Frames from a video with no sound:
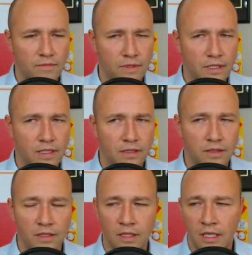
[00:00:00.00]

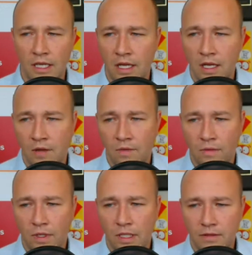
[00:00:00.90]
good.
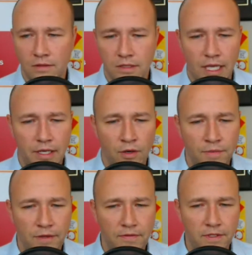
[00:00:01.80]
Well, glad you're home
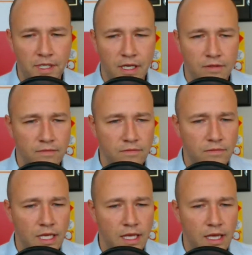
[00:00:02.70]
safe and sound,
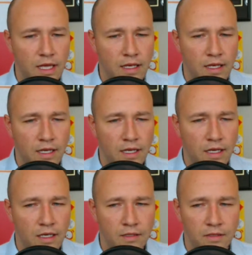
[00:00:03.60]
and
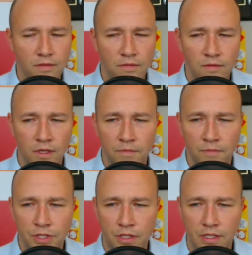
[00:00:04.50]
I'm
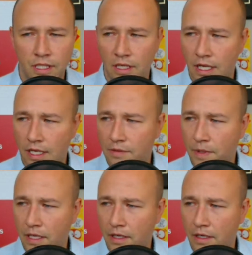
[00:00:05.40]
sure I'll see you next
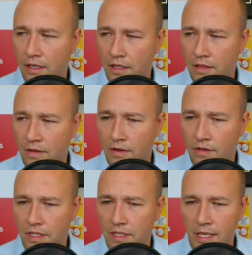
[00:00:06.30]
week,
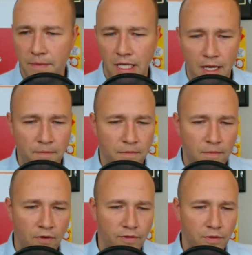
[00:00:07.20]
Thursday, same time,
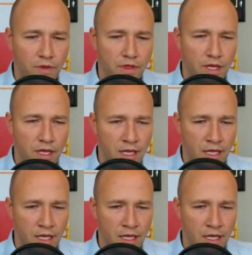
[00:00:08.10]
hopefully with the